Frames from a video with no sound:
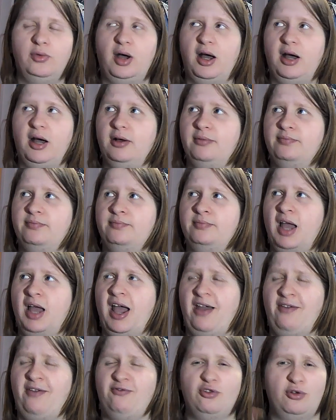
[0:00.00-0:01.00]
um,
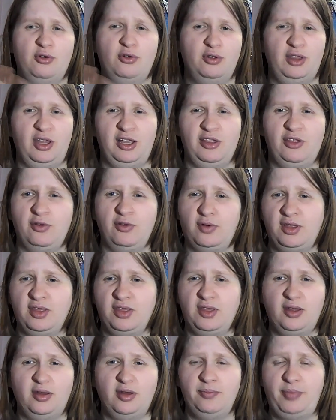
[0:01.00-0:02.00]
after, like, during
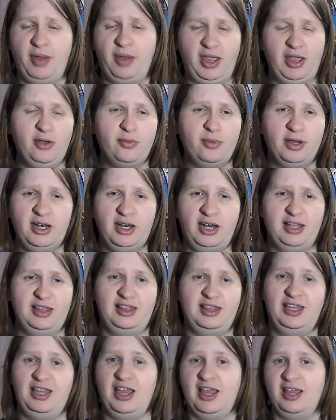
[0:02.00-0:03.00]
the banquet at
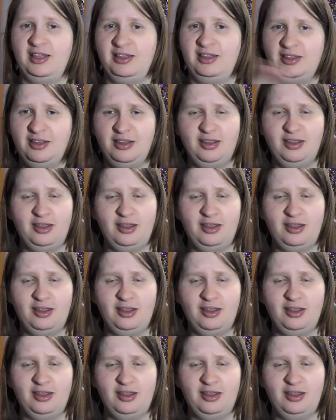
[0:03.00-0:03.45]
the end,